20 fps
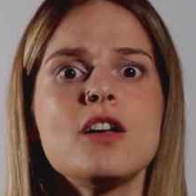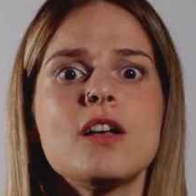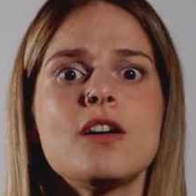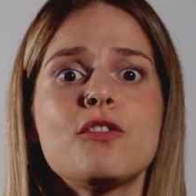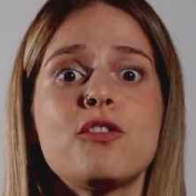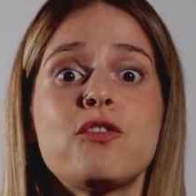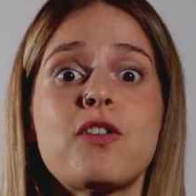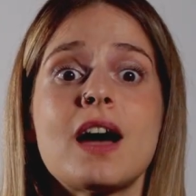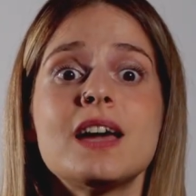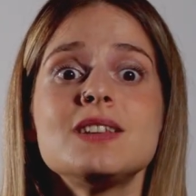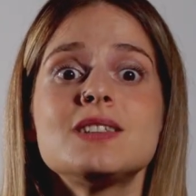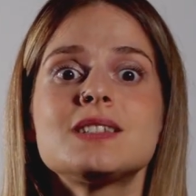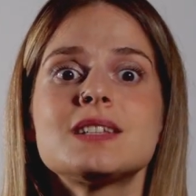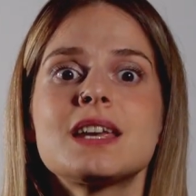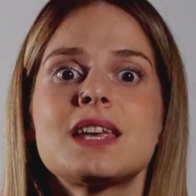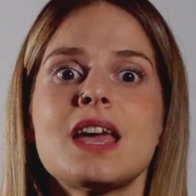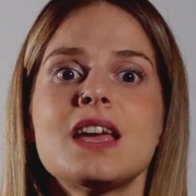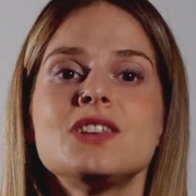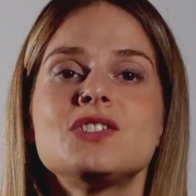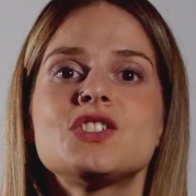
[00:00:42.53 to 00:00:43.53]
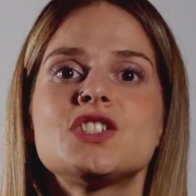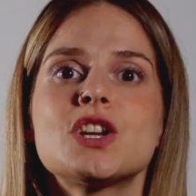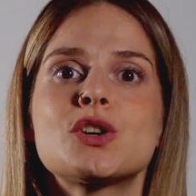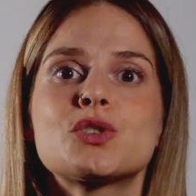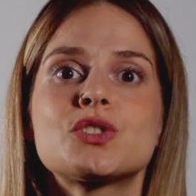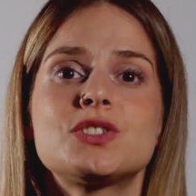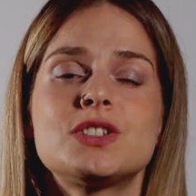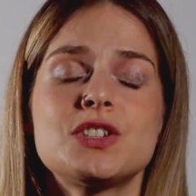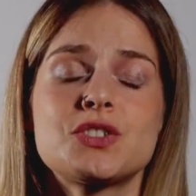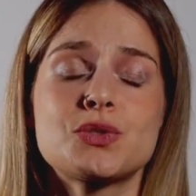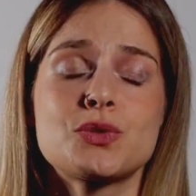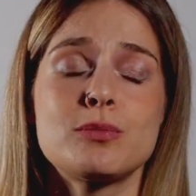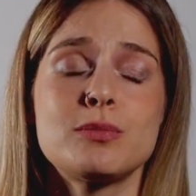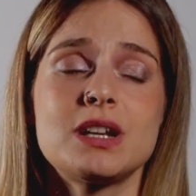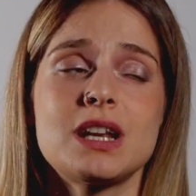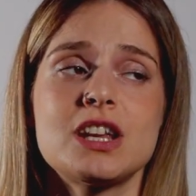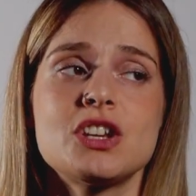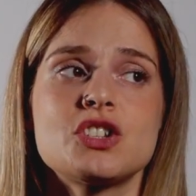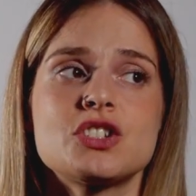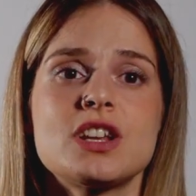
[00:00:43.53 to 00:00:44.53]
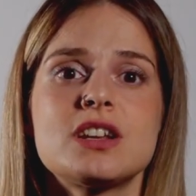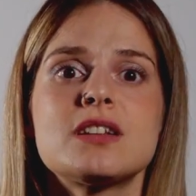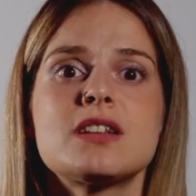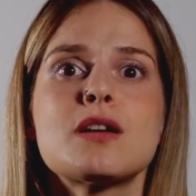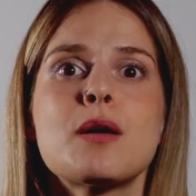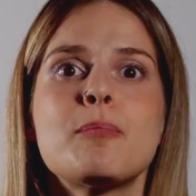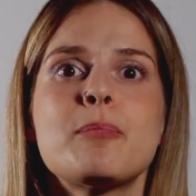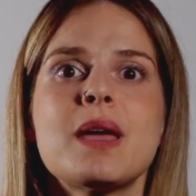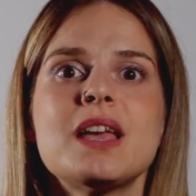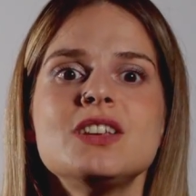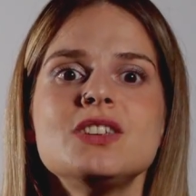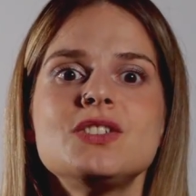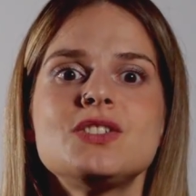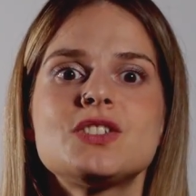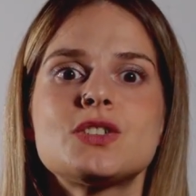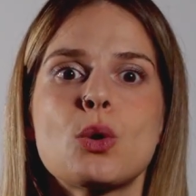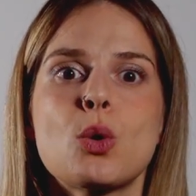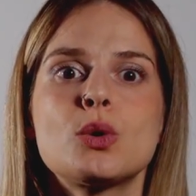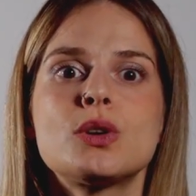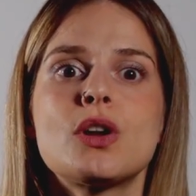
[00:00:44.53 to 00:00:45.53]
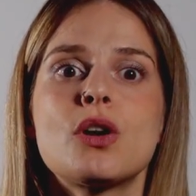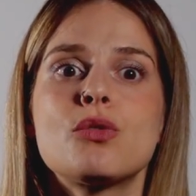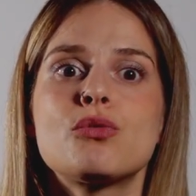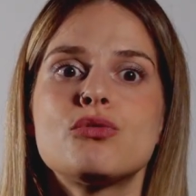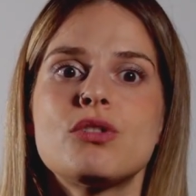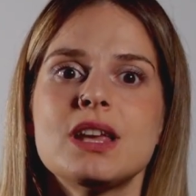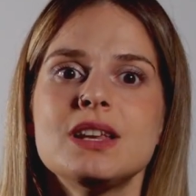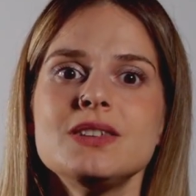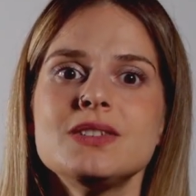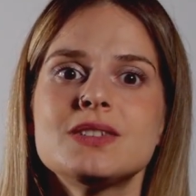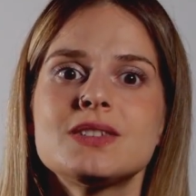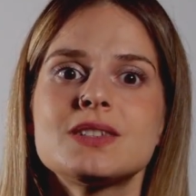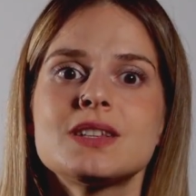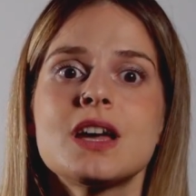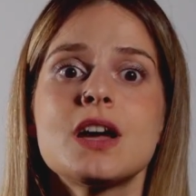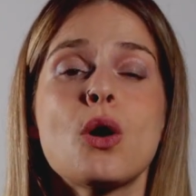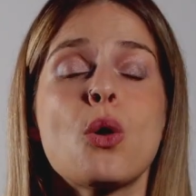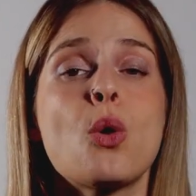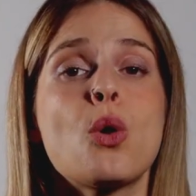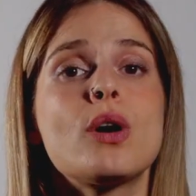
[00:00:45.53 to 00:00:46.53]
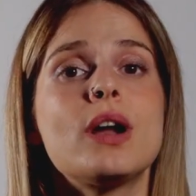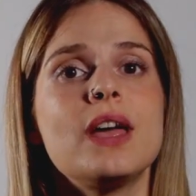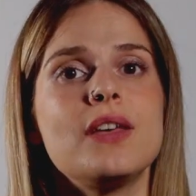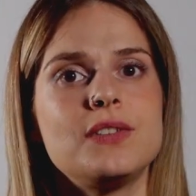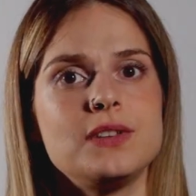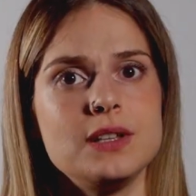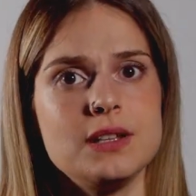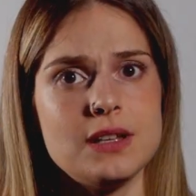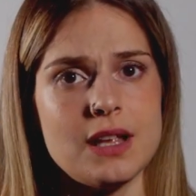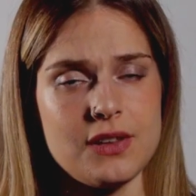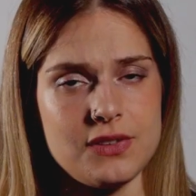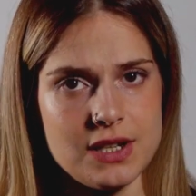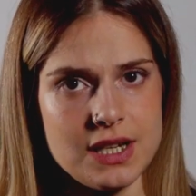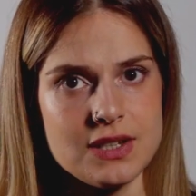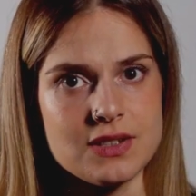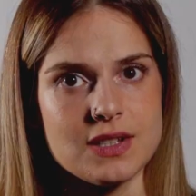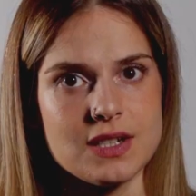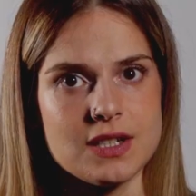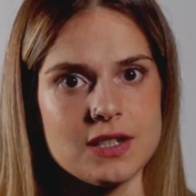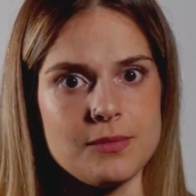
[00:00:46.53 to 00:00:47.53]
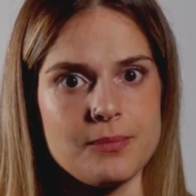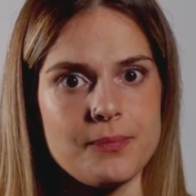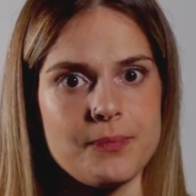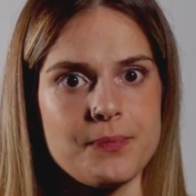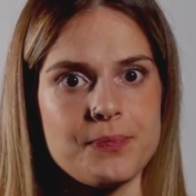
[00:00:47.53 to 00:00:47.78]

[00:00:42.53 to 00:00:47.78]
fights against discrimination based on race or ethnicity.